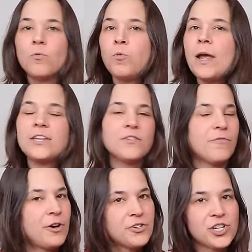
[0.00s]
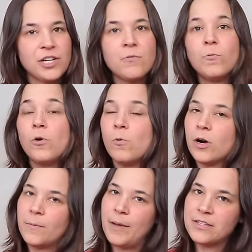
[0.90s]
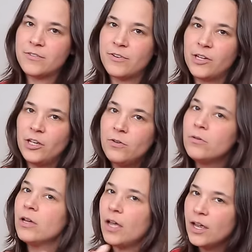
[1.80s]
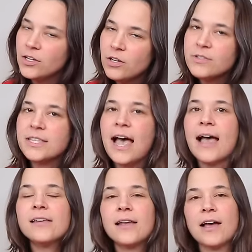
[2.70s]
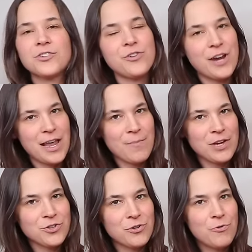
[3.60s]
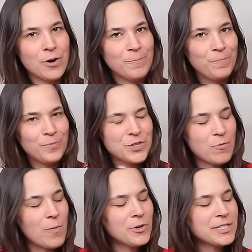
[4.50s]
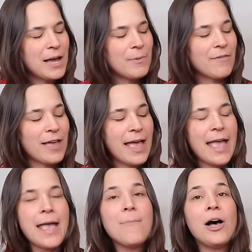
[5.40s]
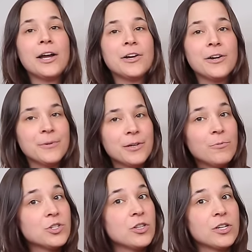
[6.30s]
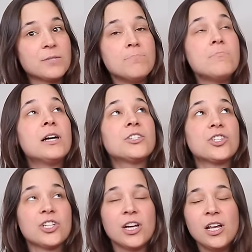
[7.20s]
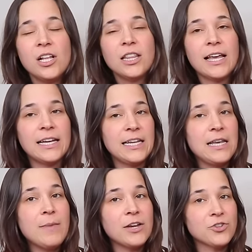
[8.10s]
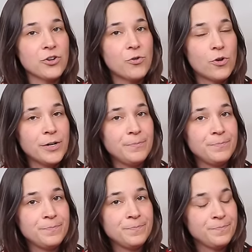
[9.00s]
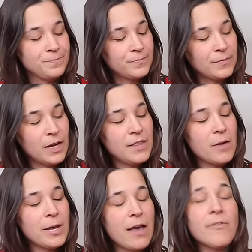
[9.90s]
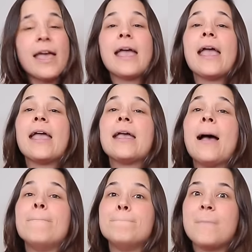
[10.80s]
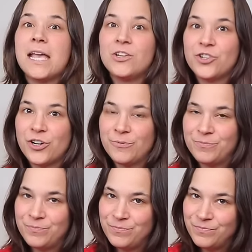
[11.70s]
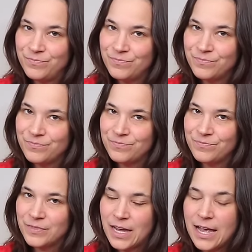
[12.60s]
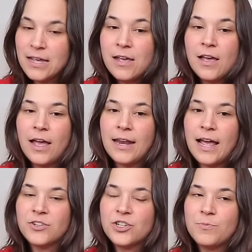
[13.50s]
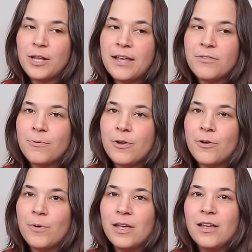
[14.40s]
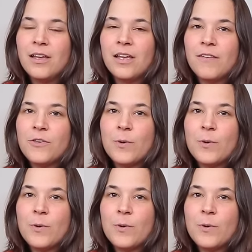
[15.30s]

which version will work best for you, and use that as your A major chord. So one more time, we have A minor, which looks much like an E major chord, and then we have A major, okay? And as you play through, if